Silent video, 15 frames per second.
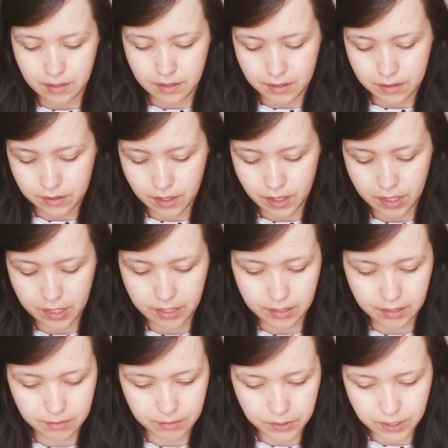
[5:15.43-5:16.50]
Sorry,
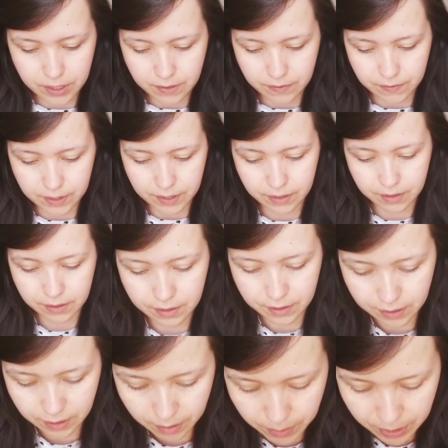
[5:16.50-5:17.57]
I'm trying to find
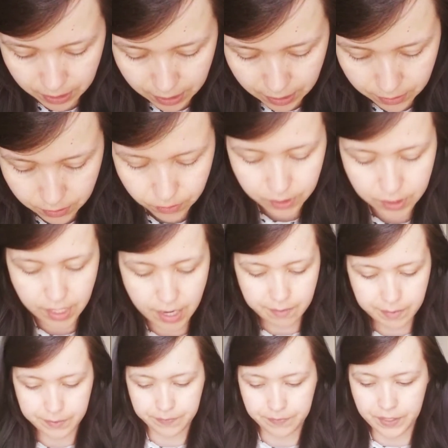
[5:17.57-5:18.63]
let me get into a tab.
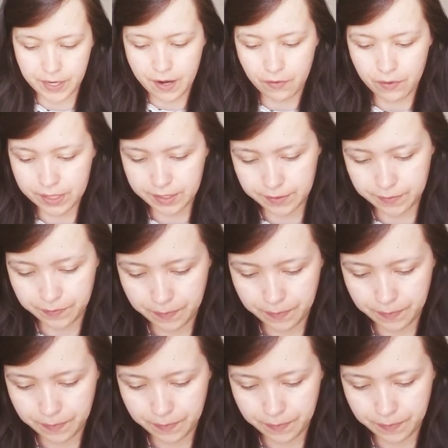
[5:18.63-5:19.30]
Okay, quiz.